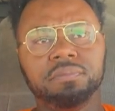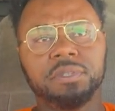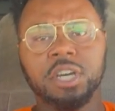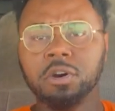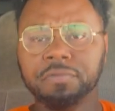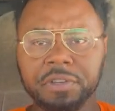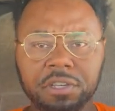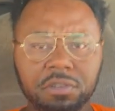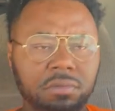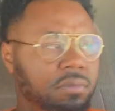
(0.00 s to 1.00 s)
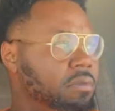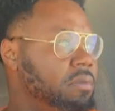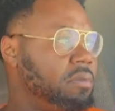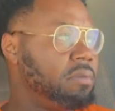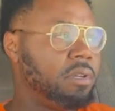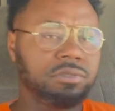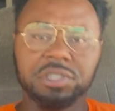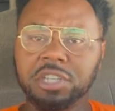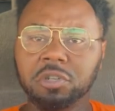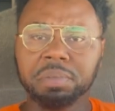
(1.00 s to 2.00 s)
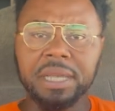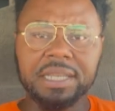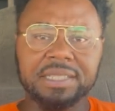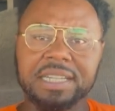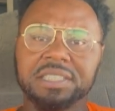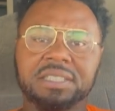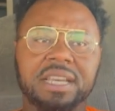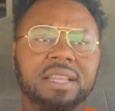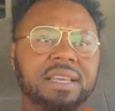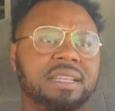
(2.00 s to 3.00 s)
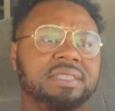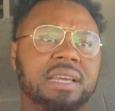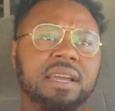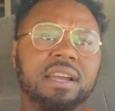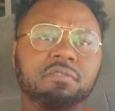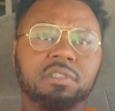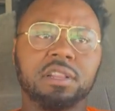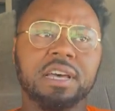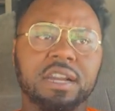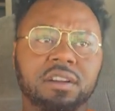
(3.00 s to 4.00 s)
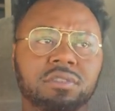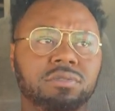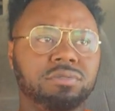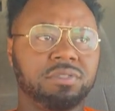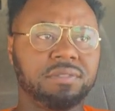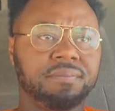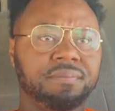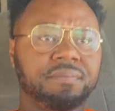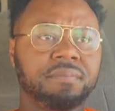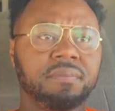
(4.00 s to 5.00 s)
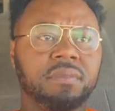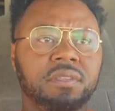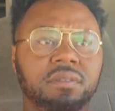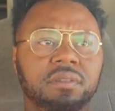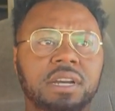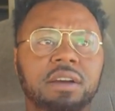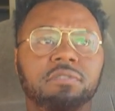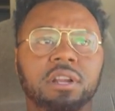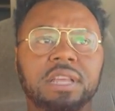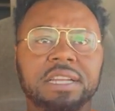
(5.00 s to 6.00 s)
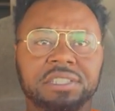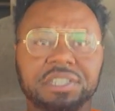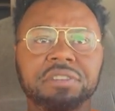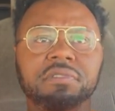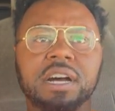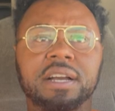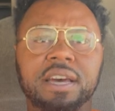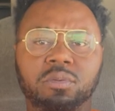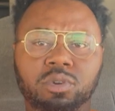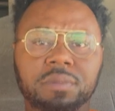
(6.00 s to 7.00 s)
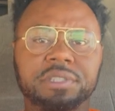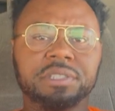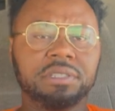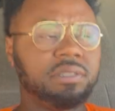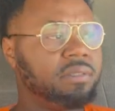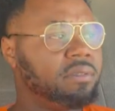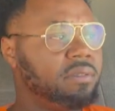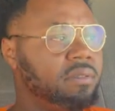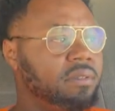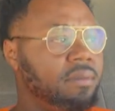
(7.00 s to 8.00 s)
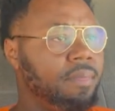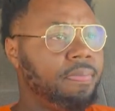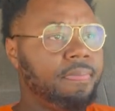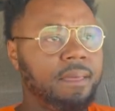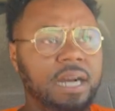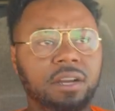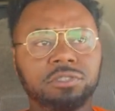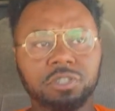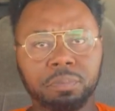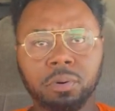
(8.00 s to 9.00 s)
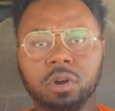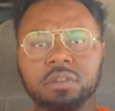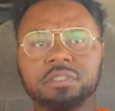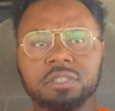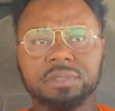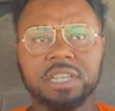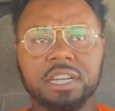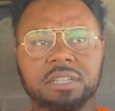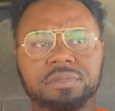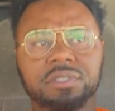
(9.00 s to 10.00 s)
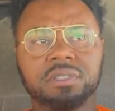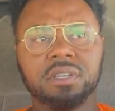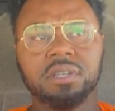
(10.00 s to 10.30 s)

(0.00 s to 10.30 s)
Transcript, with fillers: Cofield, those steel plates that I just had last night. I run a lot of those. I run a lot of sheetrock out of Wilmington. I go to the port sometimes.